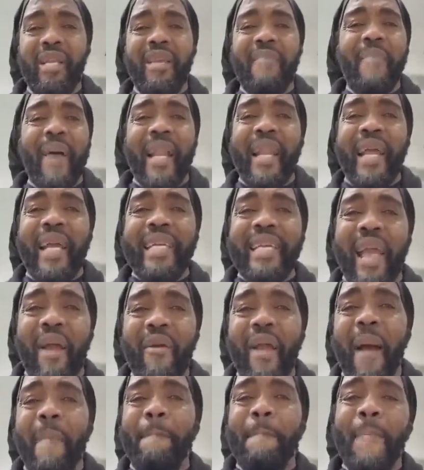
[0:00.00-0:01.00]
The man
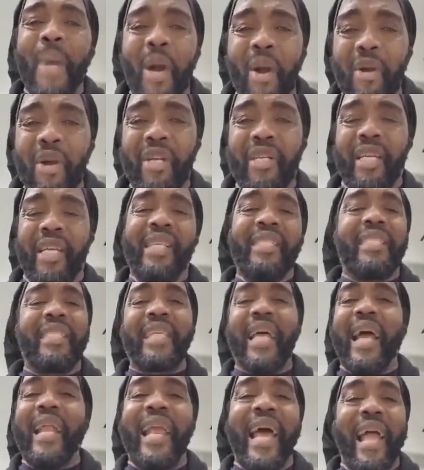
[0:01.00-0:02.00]
carry a burden
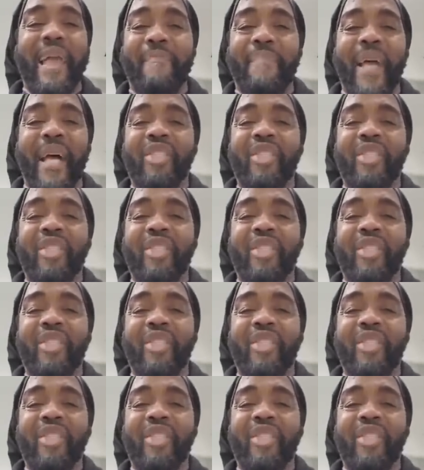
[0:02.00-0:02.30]
inside of him.